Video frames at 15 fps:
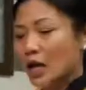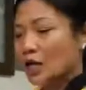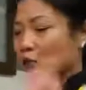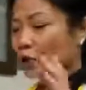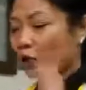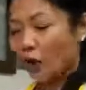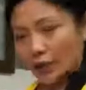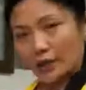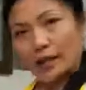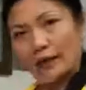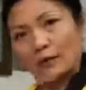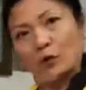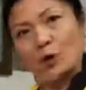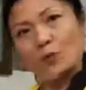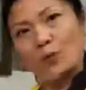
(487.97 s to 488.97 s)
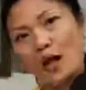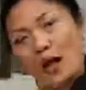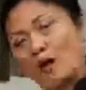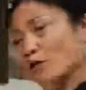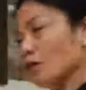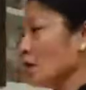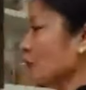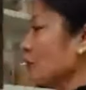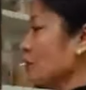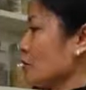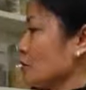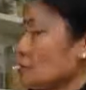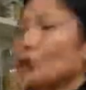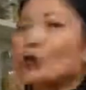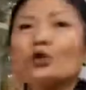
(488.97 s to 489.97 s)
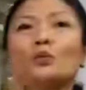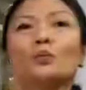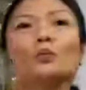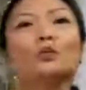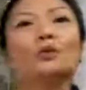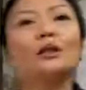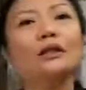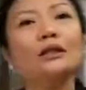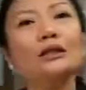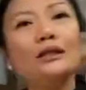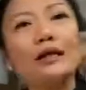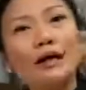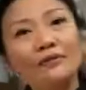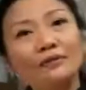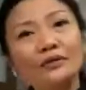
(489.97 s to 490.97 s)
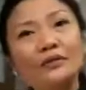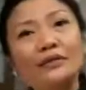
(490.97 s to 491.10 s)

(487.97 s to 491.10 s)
So at home now, we're just going to put it in the oven.